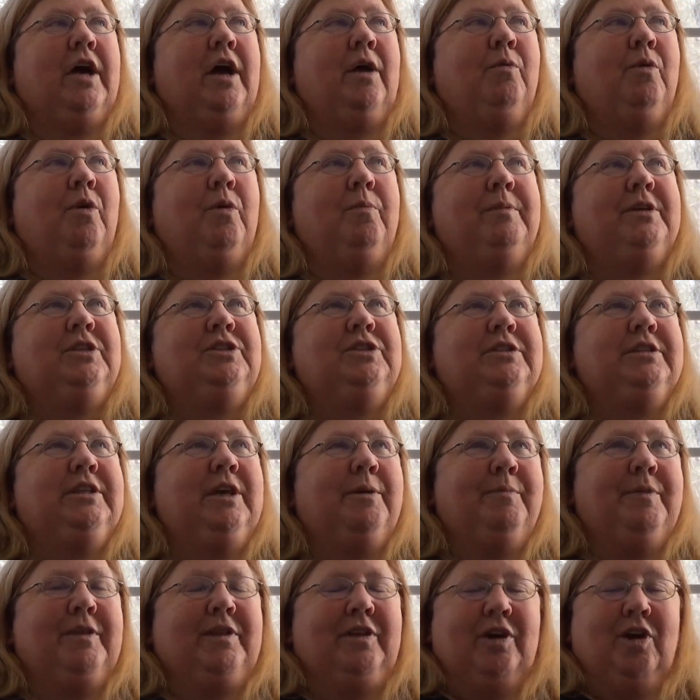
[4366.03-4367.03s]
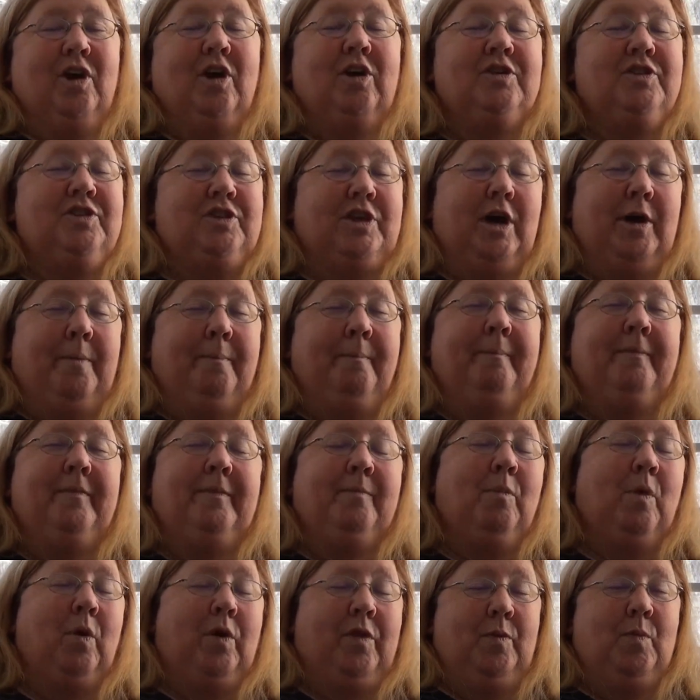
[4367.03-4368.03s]
I won't mention them, but there are some,
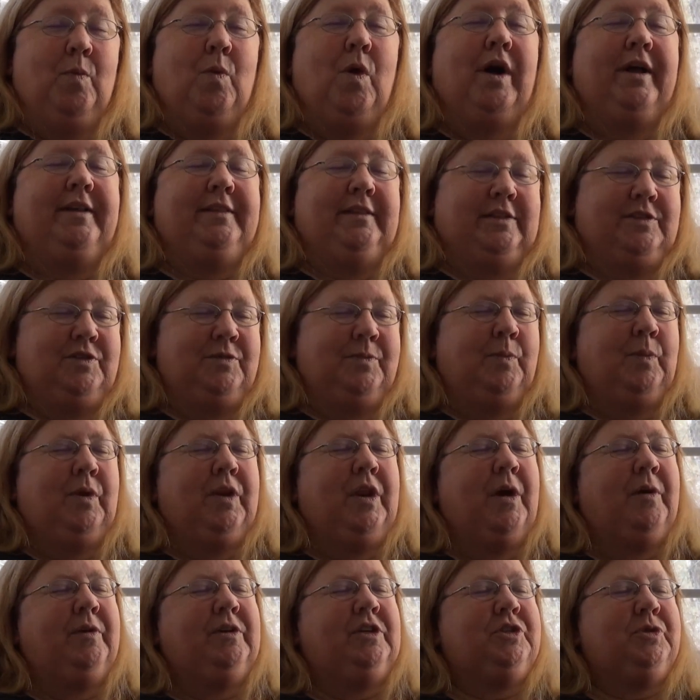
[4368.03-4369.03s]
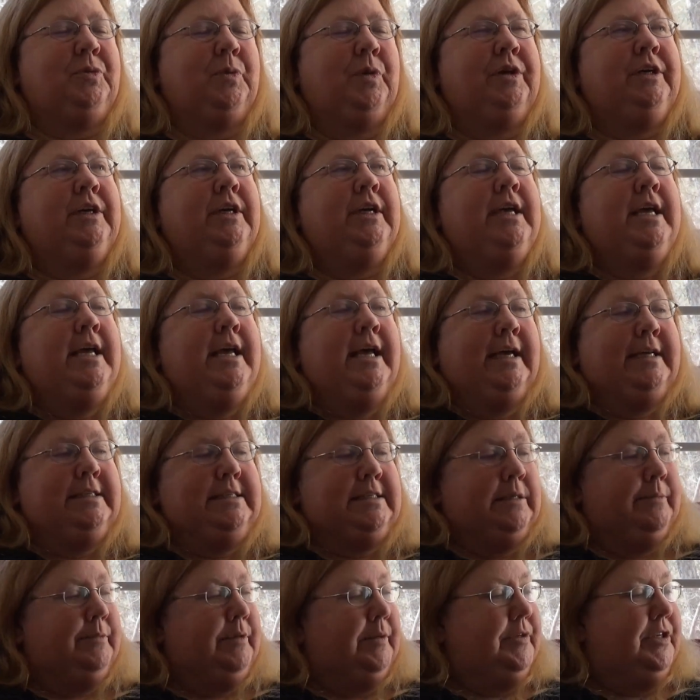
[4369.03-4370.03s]
mm-hmm. more than one. There's not just one. And
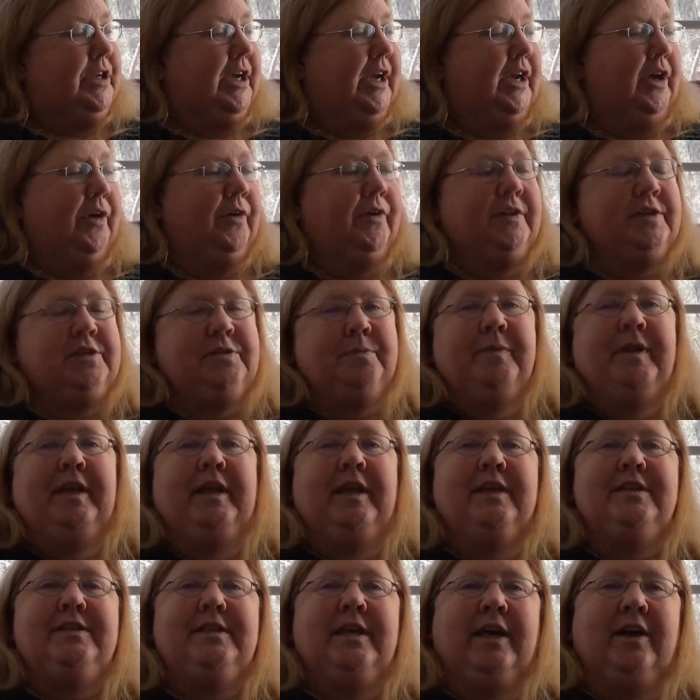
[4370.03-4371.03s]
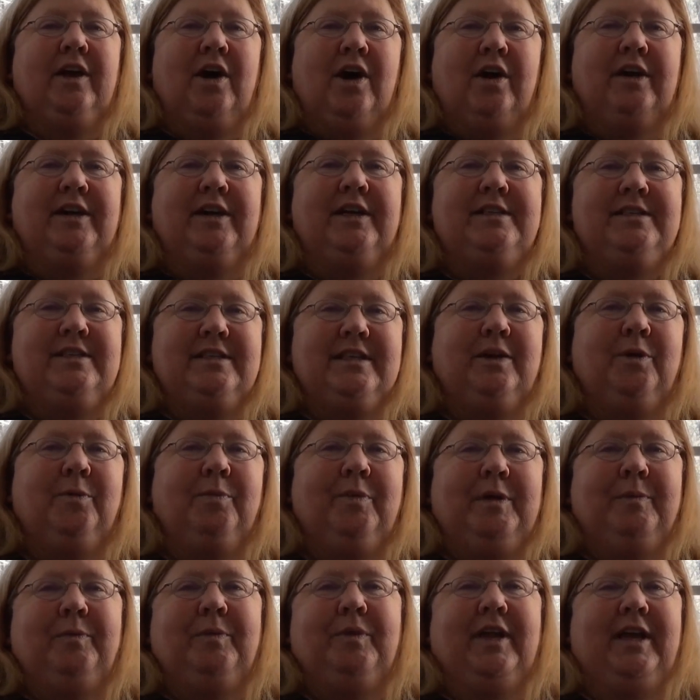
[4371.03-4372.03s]
sometimes I go to these meetings and all I see are
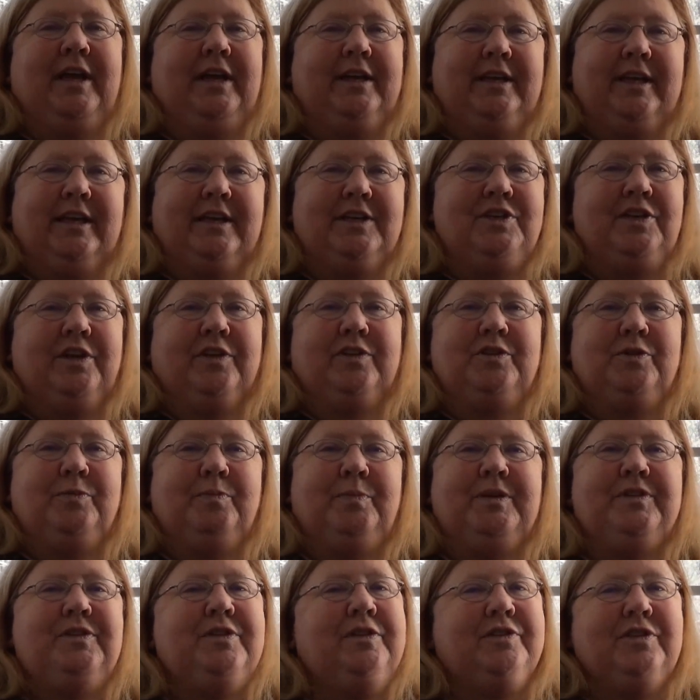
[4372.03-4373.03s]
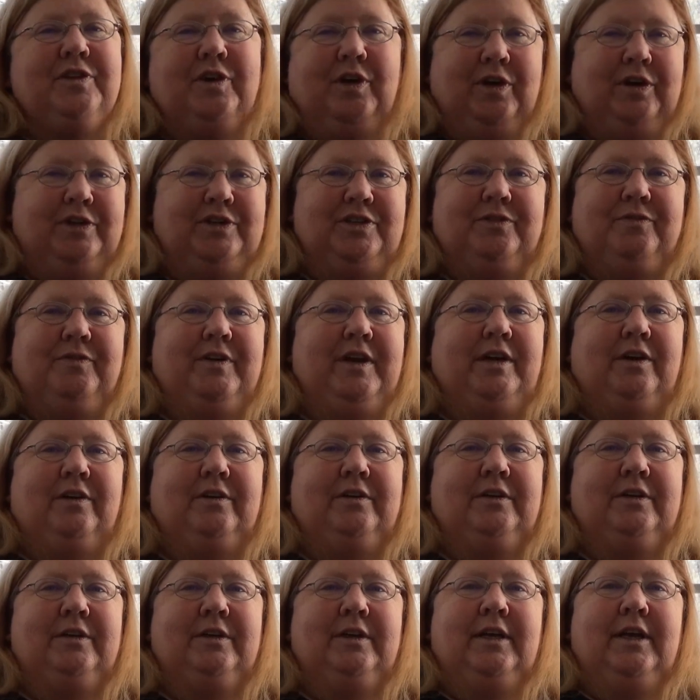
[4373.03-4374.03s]
people handing each other's business cards around.
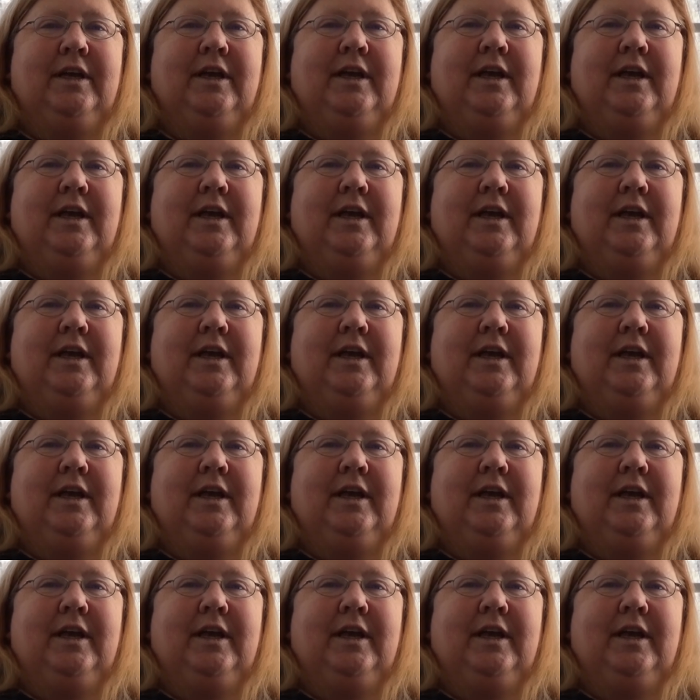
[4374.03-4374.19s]
Yeah.